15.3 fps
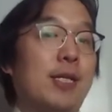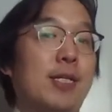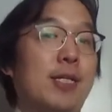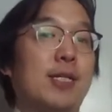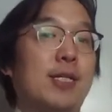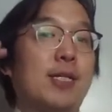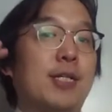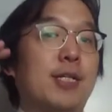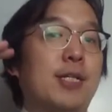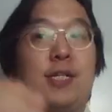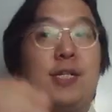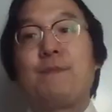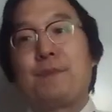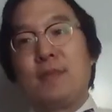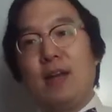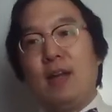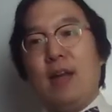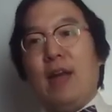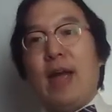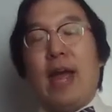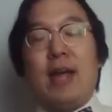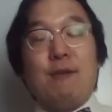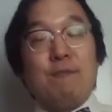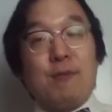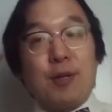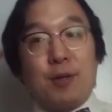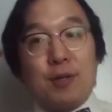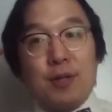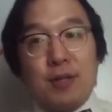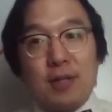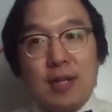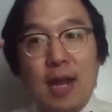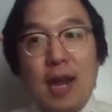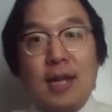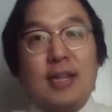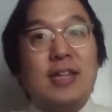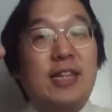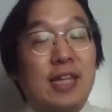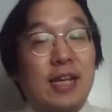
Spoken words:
okay? And we're going to take their